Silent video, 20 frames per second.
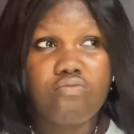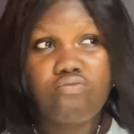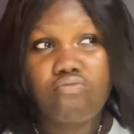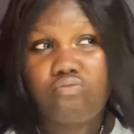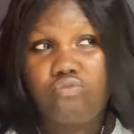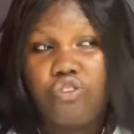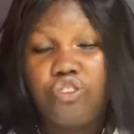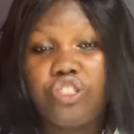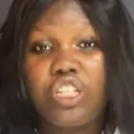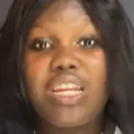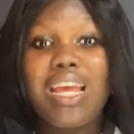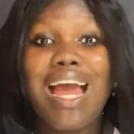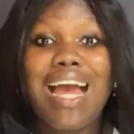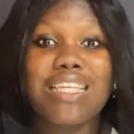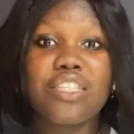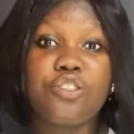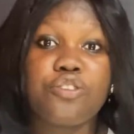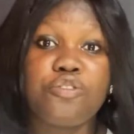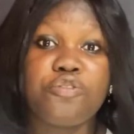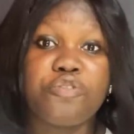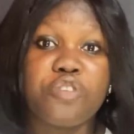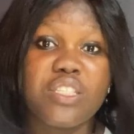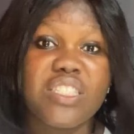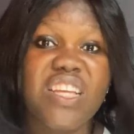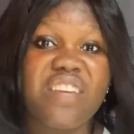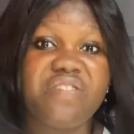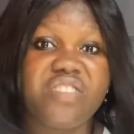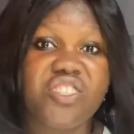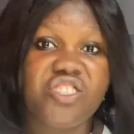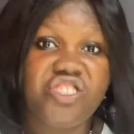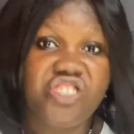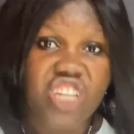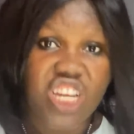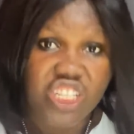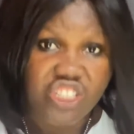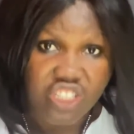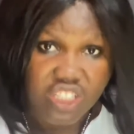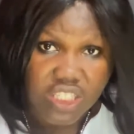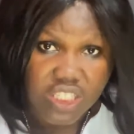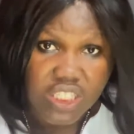usually ask you for service
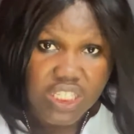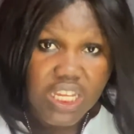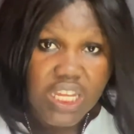charges.